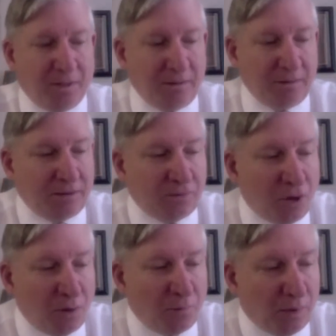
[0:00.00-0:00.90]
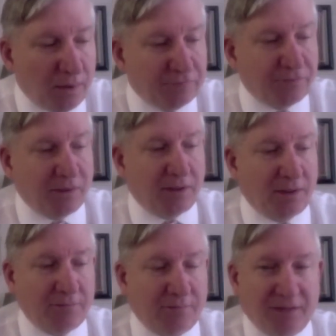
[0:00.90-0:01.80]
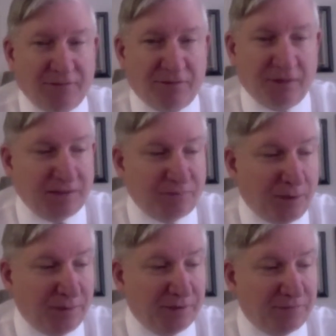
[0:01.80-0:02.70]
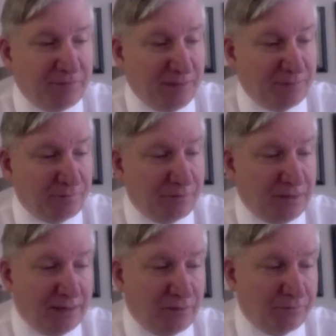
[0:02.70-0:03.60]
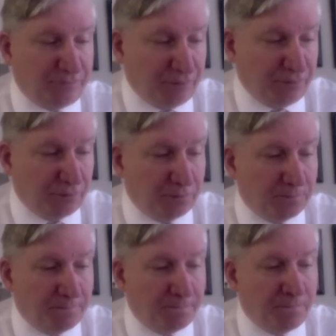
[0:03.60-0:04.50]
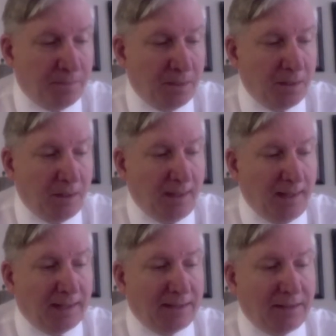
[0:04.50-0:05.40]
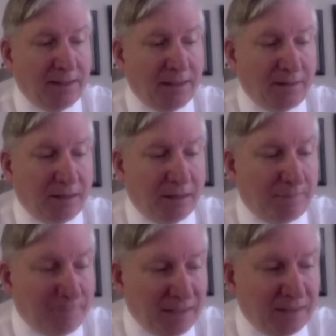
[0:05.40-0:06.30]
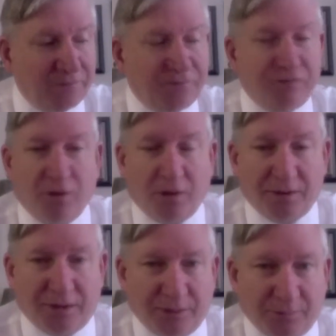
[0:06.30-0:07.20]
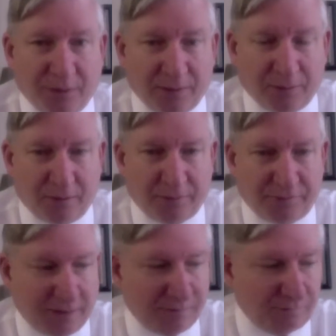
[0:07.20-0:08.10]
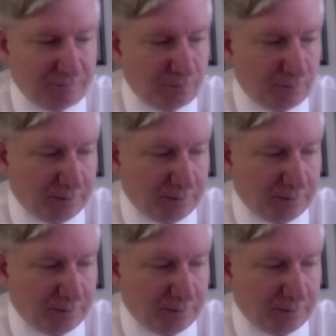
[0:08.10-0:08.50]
The law is Public Chapter 902, and it amends our DUI law in Chapter 40.